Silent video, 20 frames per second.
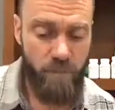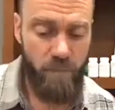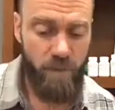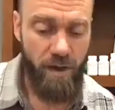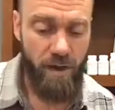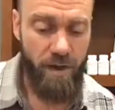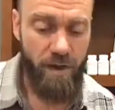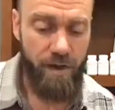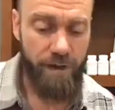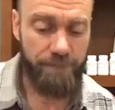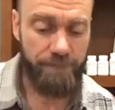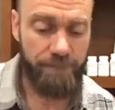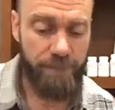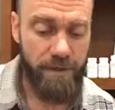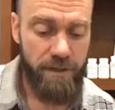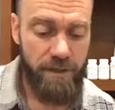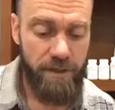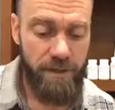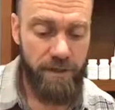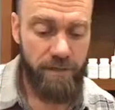I'm
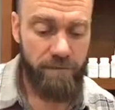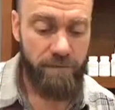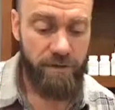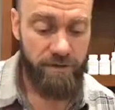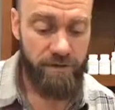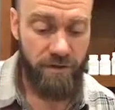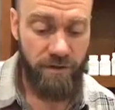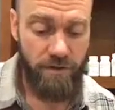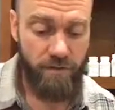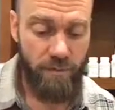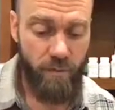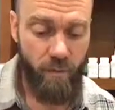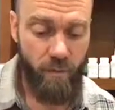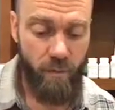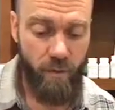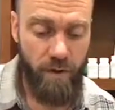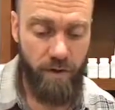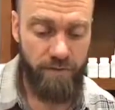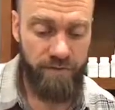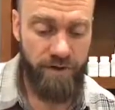going to talk about
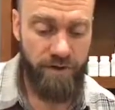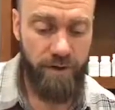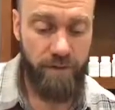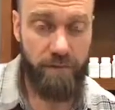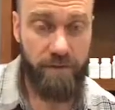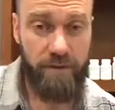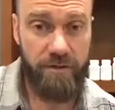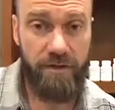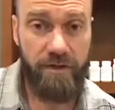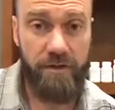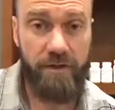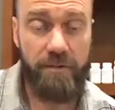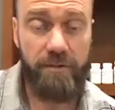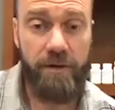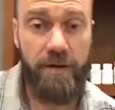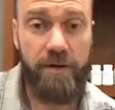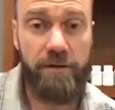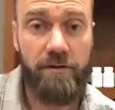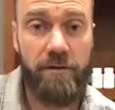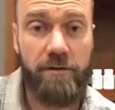one thing, and we're going to talk
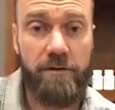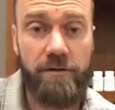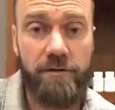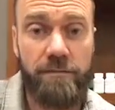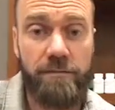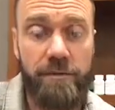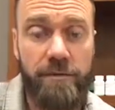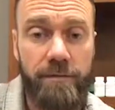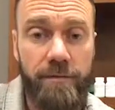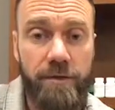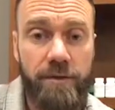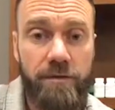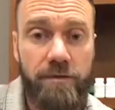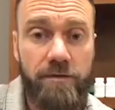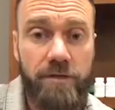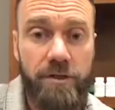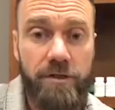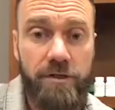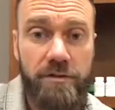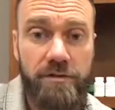about a little bit about
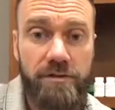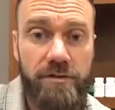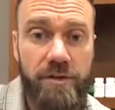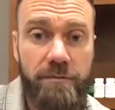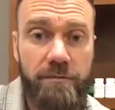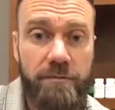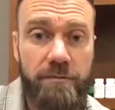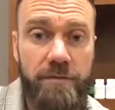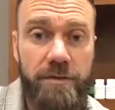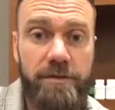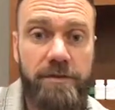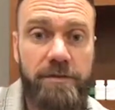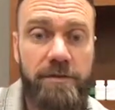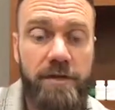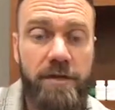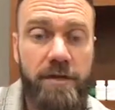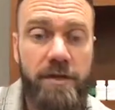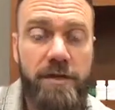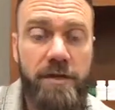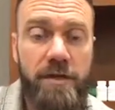nutritional supplements
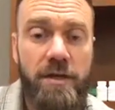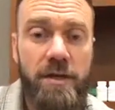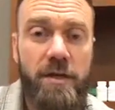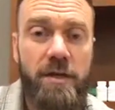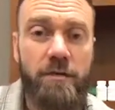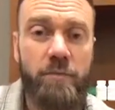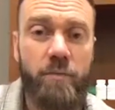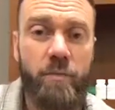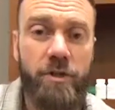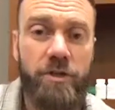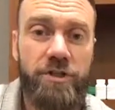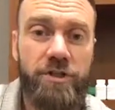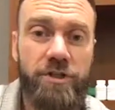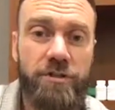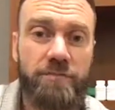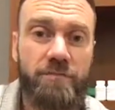and which